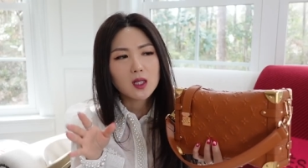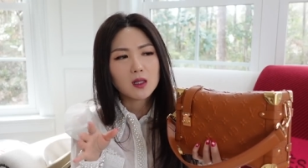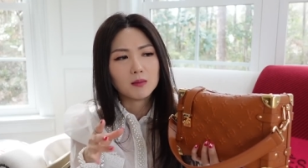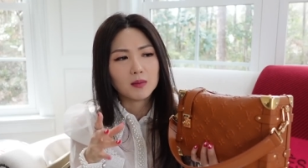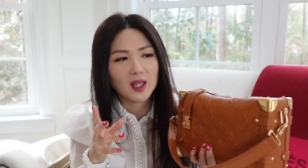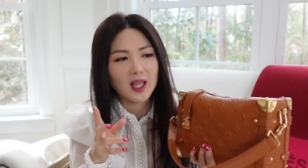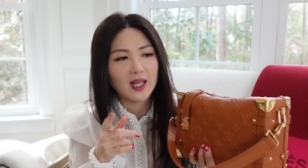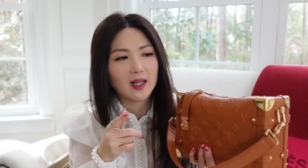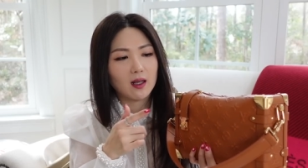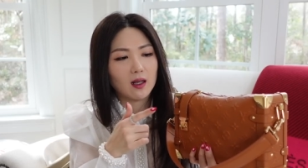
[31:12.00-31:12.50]

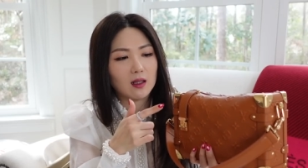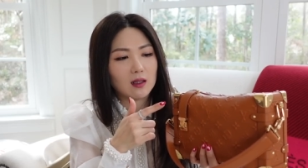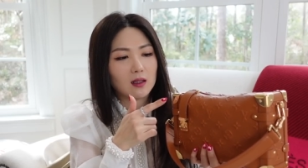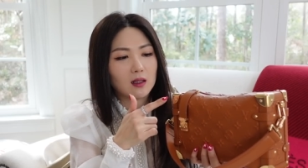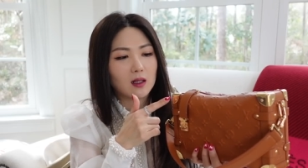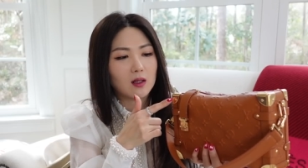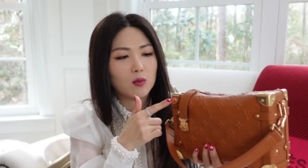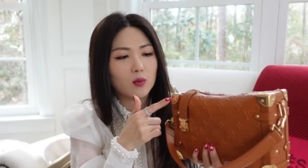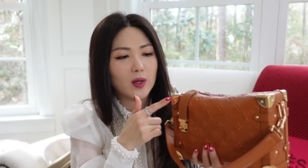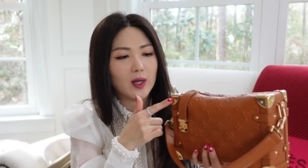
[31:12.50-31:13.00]
black
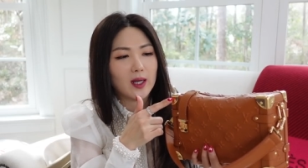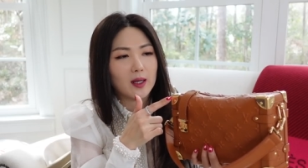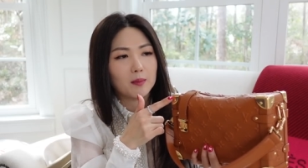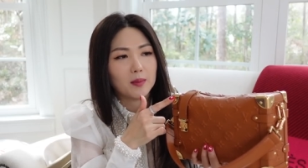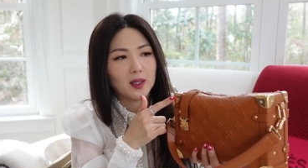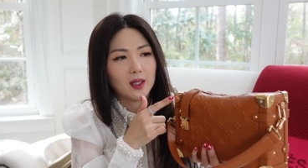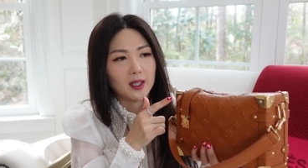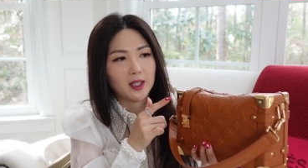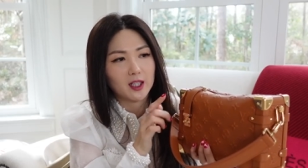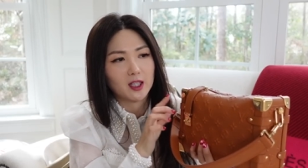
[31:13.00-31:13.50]
color with
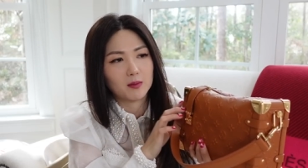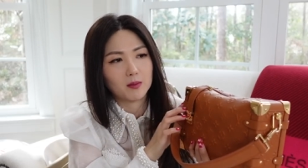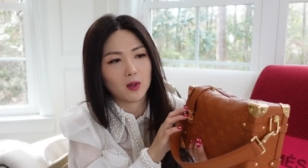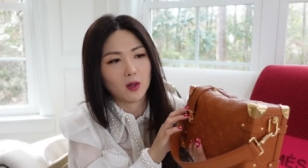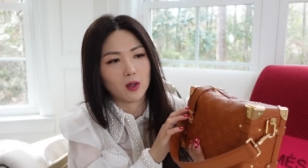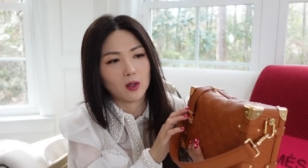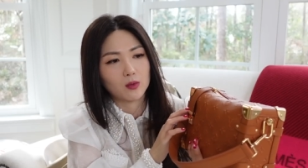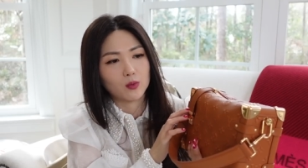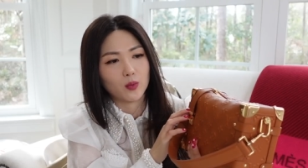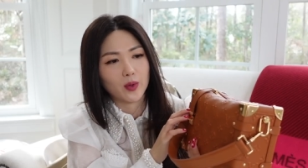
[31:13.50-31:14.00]
palladium
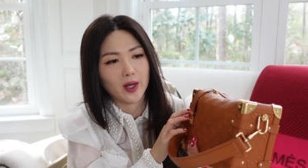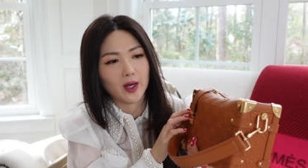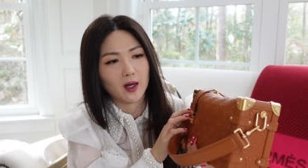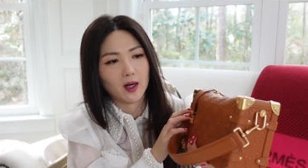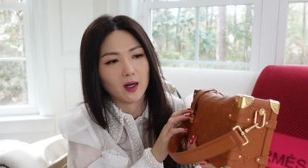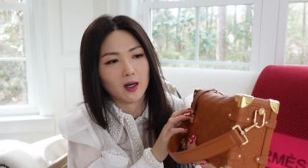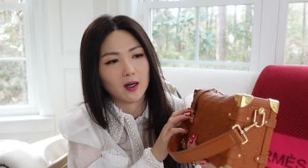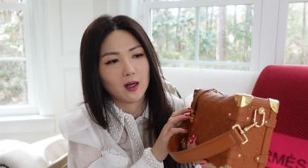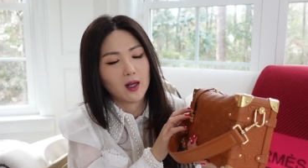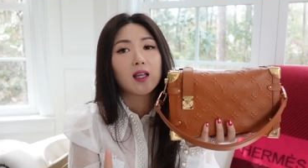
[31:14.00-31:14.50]

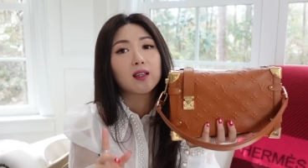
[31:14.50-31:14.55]
hardware.